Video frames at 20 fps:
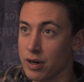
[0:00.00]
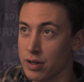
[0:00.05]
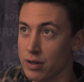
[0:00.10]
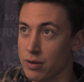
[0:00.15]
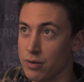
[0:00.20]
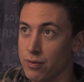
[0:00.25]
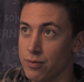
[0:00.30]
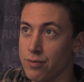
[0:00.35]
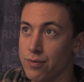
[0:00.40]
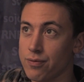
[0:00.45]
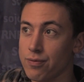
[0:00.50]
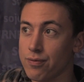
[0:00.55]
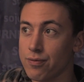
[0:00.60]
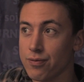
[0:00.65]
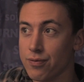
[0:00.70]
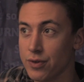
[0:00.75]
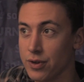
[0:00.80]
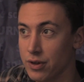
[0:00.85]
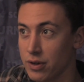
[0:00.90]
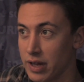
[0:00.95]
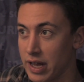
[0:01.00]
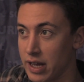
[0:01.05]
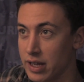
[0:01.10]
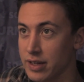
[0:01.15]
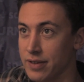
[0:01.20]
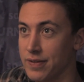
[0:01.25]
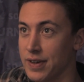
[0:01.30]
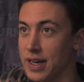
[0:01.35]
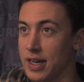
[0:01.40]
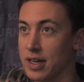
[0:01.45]
you feel
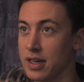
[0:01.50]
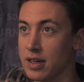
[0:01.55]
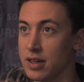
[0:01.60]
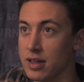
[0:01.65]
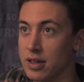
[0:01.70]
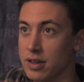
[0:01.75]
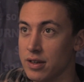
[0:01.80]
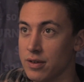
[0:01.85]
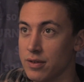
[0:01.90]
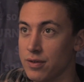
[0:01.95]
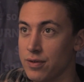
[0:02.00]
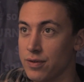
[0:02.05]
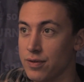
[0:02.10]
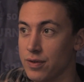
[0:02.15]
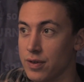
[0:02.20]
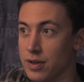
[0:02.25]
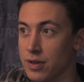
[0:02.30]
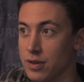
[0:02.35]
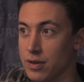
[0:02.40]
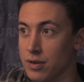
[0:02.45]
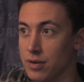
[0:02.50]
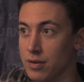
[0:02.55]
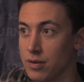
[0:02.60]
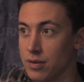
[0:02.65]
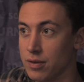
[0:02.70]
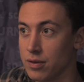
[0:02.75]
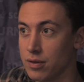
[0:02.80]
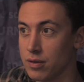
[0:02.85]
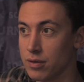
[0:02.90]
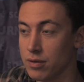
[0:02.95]
elevated and you feel
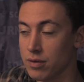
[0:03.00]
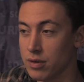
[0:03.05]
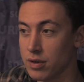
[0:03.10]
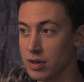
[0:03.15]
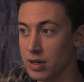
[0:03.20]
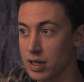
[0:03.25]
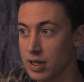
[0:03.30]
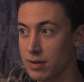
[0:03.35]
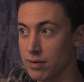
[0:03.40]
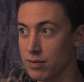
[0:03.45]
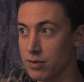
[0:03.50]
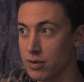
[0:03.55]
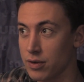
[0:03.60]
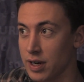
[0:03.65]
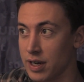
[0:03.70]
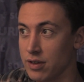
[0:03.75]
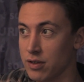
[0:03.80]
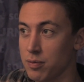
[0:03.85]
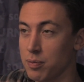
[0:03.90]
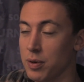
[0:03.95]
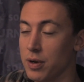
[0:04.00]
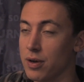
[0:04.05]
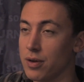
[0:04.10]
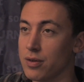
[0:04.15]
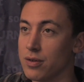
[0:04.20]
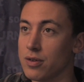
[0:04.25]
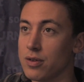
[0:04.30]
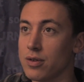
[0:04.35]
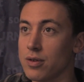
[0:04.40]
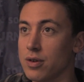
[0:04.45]
kind of
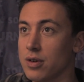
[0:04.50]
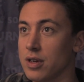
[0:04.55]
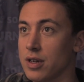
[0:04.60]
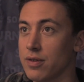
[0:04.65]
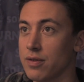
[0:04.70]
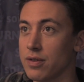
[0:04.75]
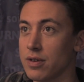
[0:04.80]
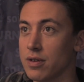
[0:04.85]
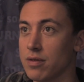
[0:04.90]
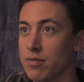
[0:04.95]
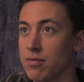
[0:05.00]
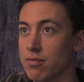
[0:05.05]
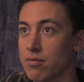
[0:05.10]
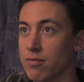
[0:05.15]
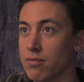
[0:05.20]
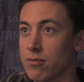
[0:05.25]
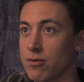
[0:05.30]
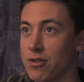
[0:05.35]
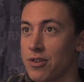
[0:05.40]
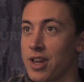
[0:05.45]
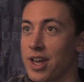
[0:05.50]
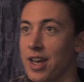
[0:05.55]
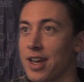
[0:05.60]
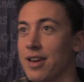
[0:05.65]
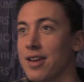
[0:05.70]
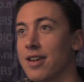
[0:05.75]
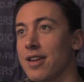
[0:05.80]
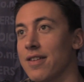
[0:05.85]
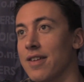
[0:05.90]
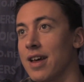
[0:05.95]
transposed to a different state,
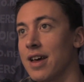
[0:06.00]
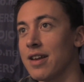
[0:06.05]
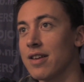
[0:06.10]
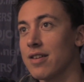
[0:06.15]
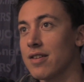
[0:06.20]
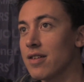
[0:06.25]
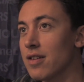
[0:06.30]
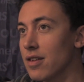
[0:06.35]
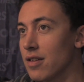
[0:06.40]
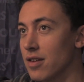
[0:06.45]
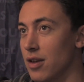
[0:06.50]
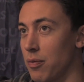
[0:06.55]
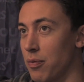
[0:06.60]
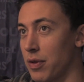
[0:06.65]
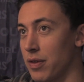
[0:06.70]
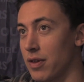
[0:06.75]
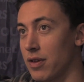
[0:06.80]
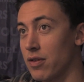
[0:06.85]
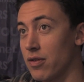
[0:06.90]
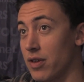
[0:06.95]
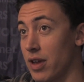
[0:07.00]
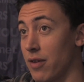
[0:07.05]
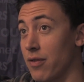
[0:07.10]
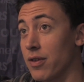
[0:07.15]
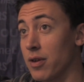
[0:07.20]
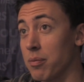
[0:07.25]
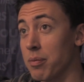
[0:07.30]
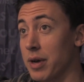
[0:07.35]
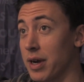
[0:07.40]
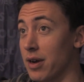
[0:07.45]
and that's something that's
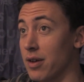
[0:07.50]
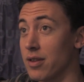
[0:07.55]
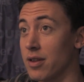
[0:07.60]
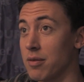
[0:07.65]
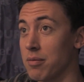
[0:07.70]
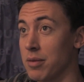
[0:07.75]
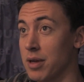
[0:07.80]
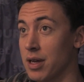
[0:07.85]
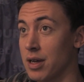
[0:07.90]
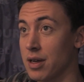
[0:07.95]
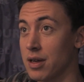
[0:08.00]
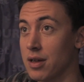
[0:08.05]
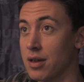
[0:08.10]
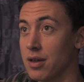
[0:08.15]
definitely bigger than me.